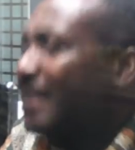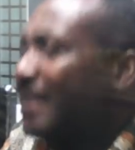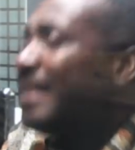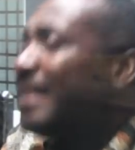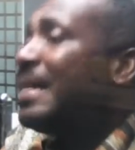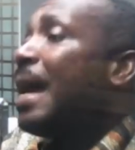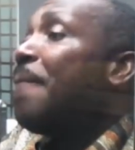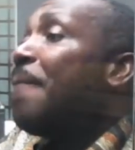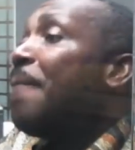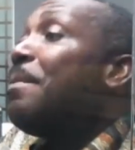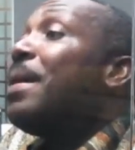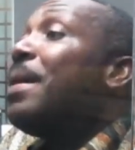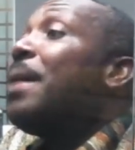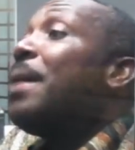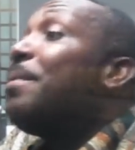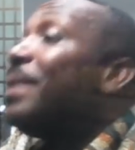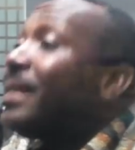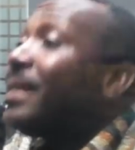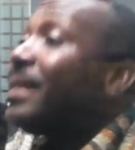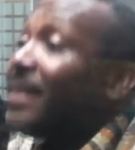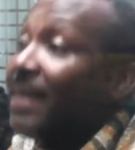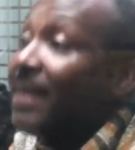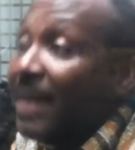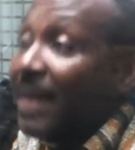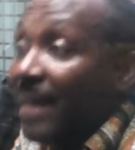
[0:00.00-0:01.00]
is me
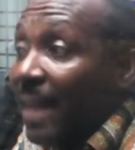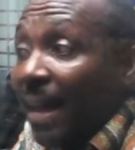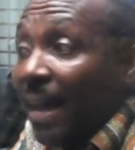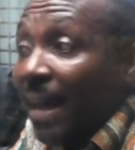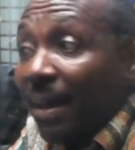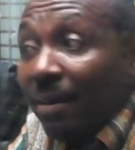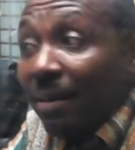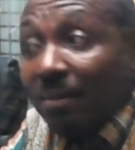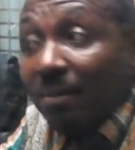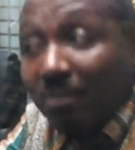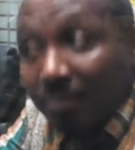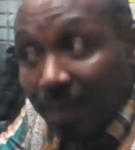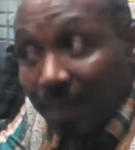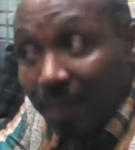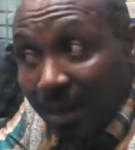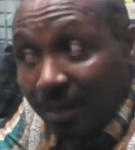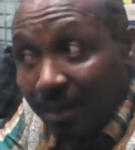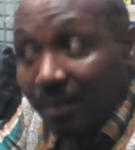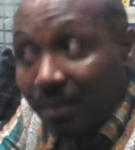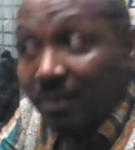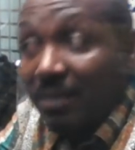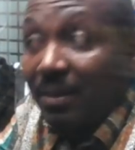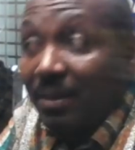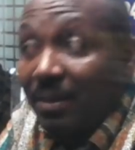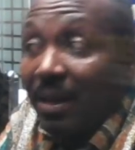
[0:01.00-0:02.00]
tea
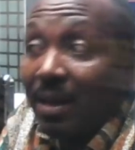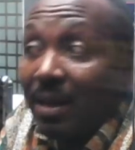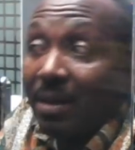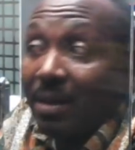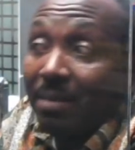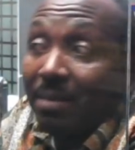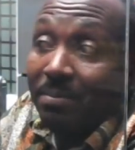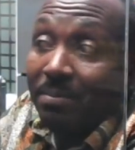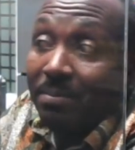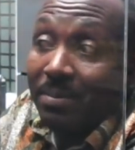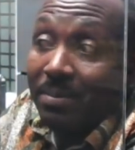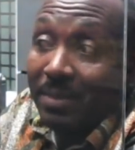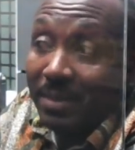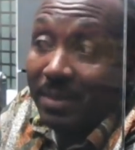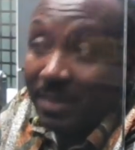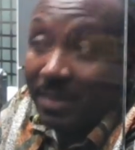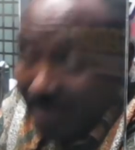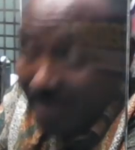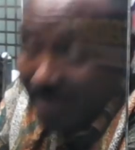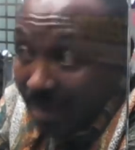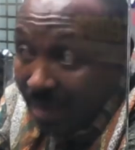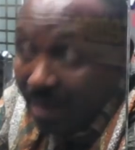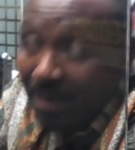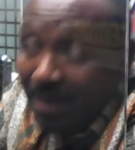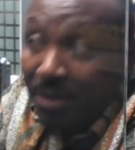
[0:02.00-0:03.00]
and I'm
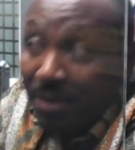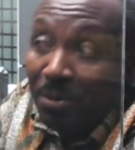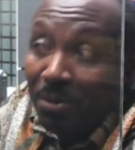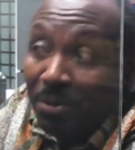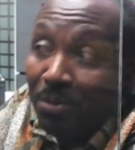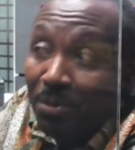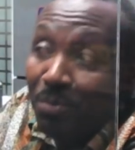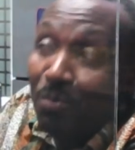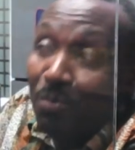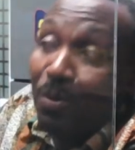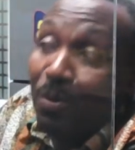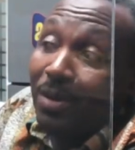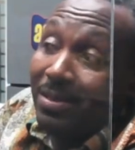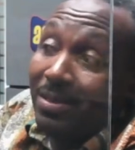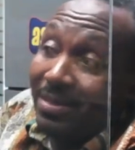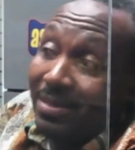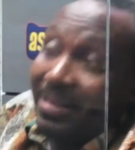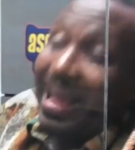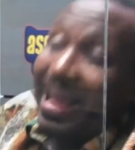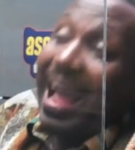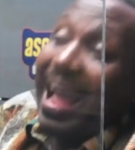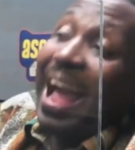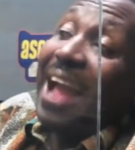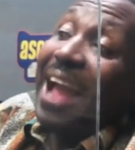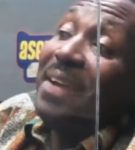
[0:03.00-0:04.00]
telling you what I